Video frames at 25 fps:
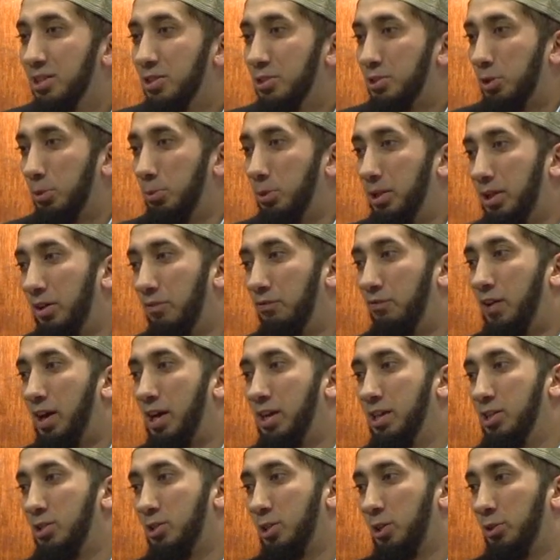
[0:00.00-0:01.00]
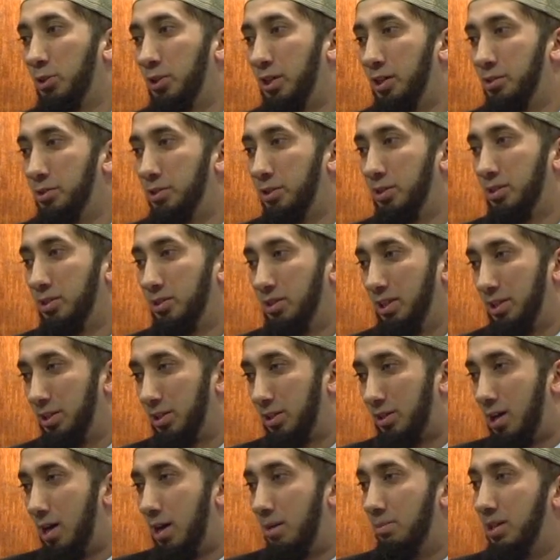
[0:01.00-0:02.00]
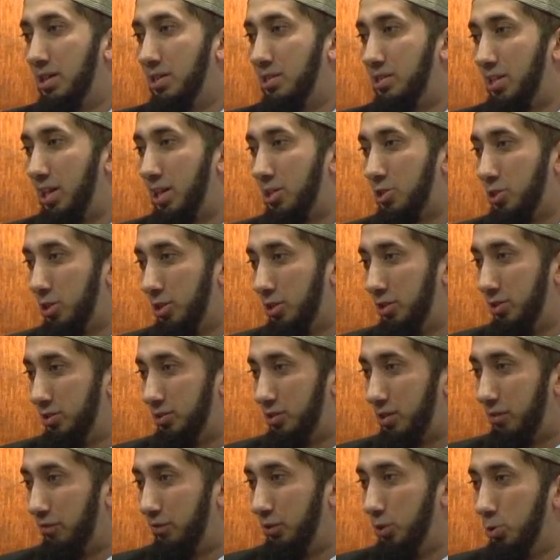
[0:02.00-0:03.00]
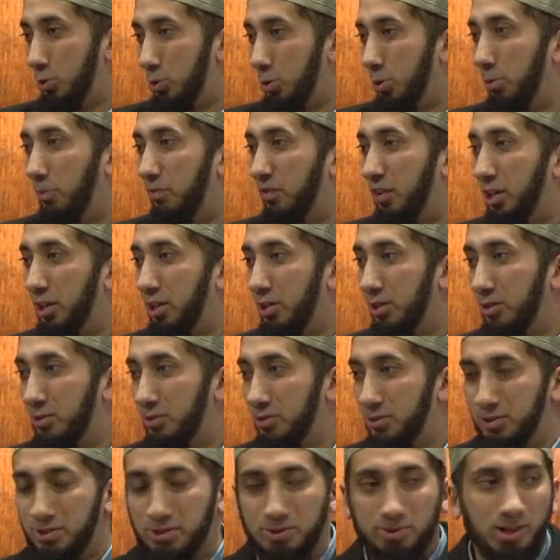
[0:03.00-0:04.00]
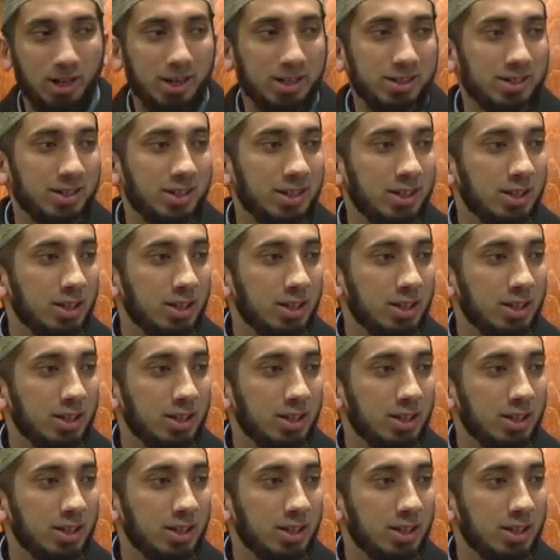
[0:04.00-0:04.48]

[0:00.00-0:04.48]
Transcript: So we can fight each other in the comment sections of YouTube videos, right?